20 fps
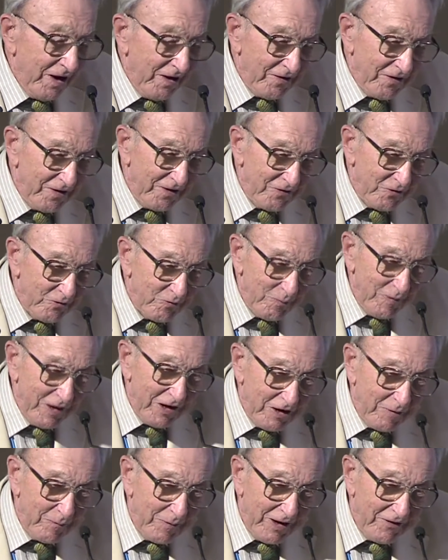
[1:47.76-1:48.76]
I'm going to
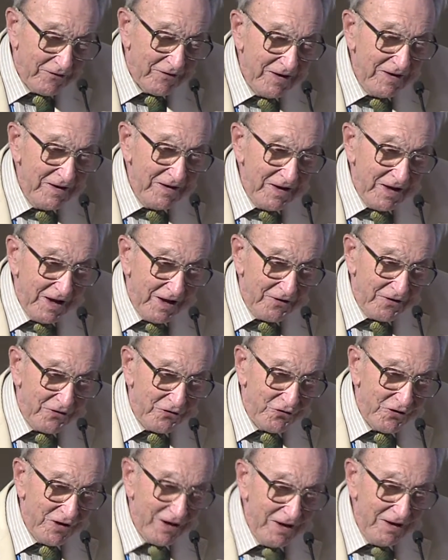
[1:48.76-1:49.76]
speak about
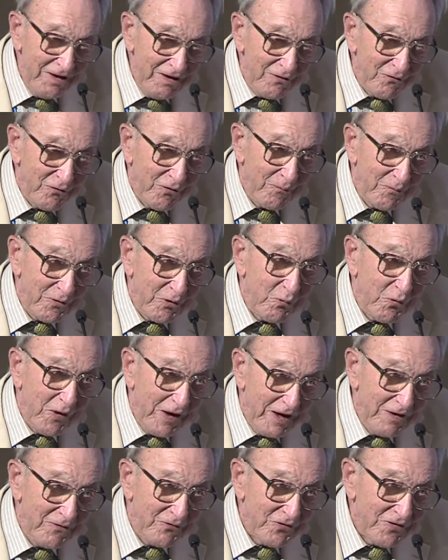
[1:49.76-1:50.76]
energy from the
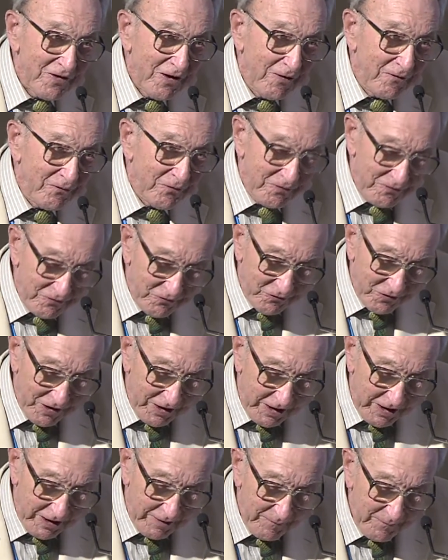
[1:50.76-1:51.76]
waves of the
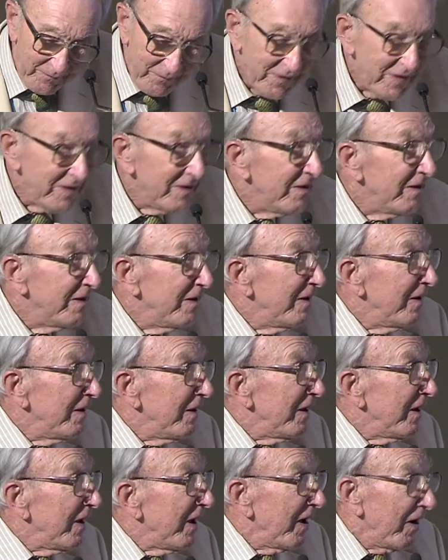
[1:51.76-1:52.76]
sea.
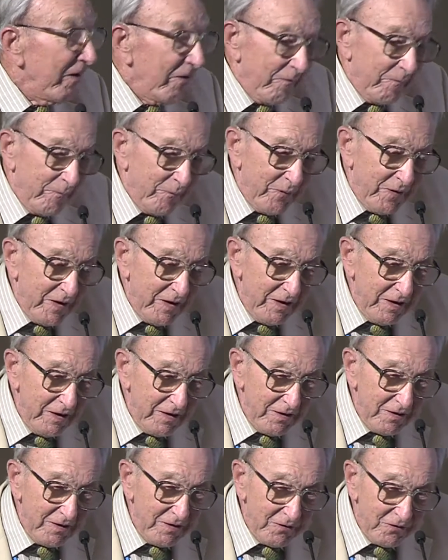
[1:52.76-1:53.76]

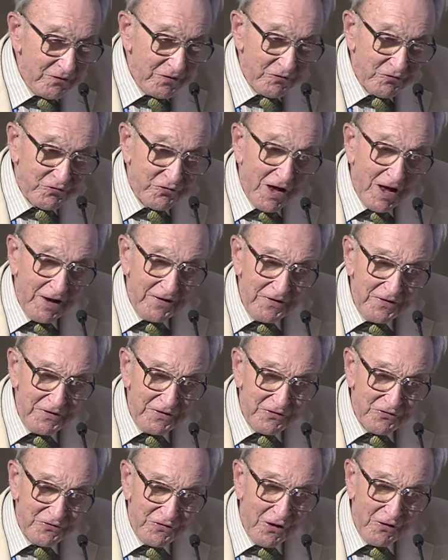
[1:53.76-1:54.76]
The sun
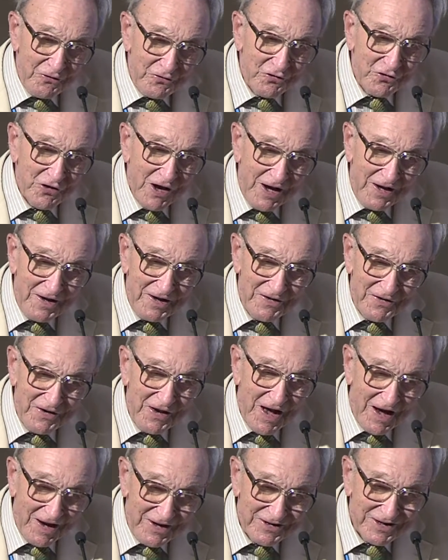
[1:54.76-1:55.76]
does not shine at
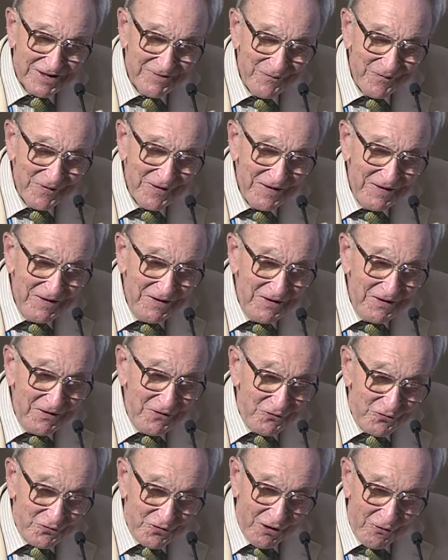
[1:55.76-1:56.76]
night.
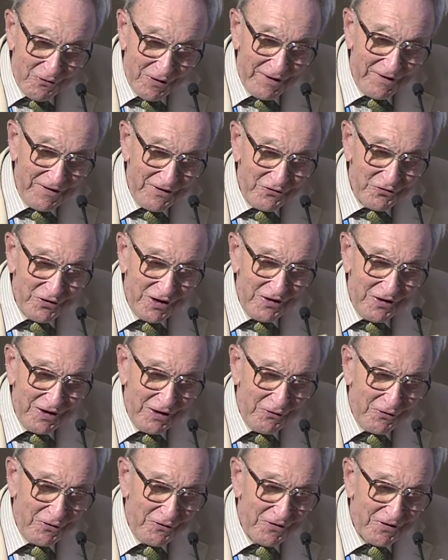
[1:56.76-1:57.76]
Solar energy
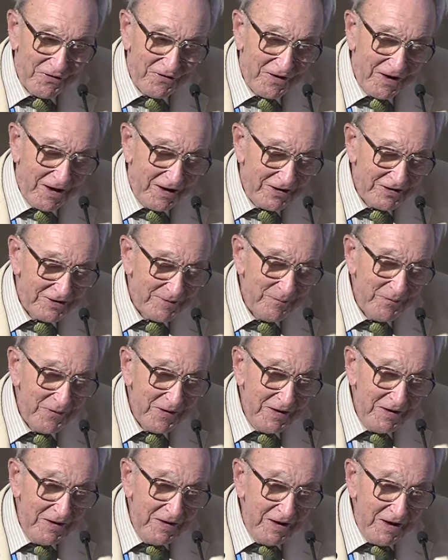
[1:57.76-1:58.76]
no good at night,
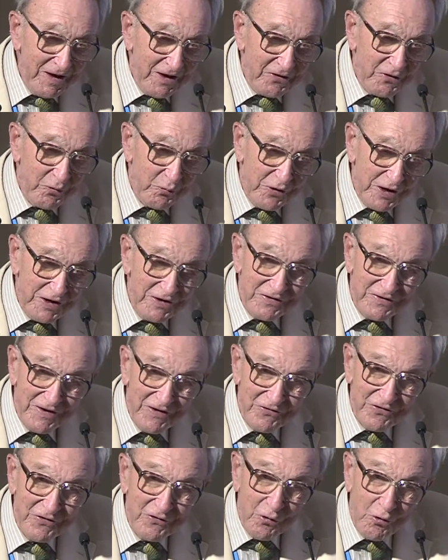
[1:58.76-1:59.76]
and the wind
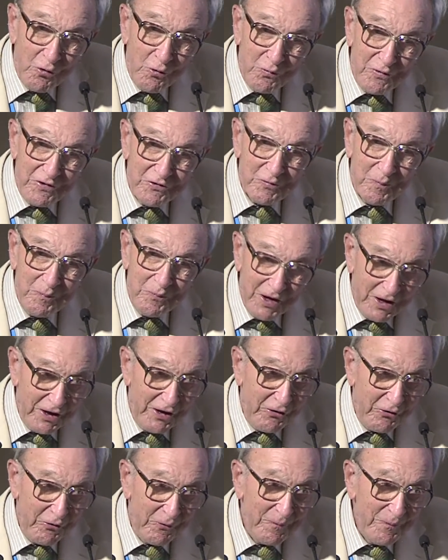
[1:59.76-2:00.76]
doesn't always
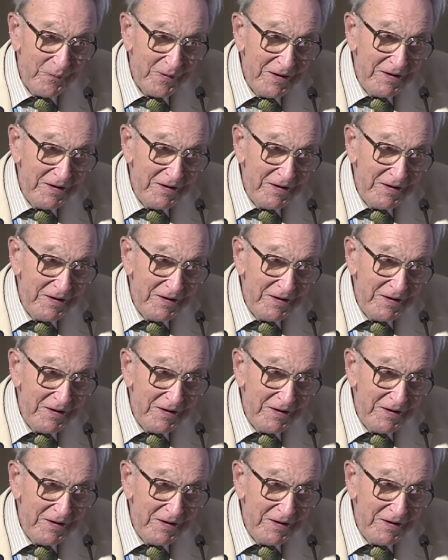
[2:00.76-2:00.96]
blow.